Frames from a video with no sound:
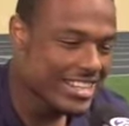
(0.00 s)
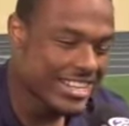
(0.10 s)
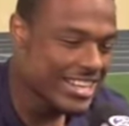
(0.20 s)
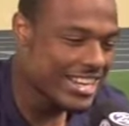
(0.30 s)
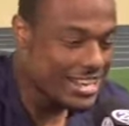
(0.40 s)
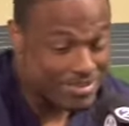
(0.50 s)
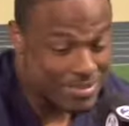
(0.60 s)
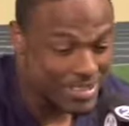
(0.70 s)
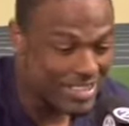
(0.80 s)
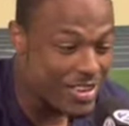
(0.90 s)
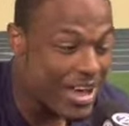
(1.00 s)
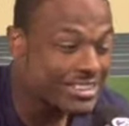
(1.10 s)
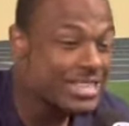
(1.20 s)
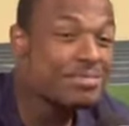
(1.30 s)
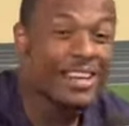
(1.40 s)
Yeah, I mean, you
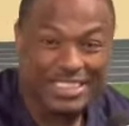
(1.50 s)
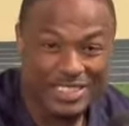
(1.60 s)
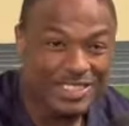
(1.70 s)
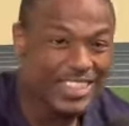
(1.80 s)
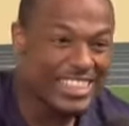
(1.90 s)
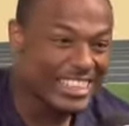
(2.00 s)
ask him that. He's over there.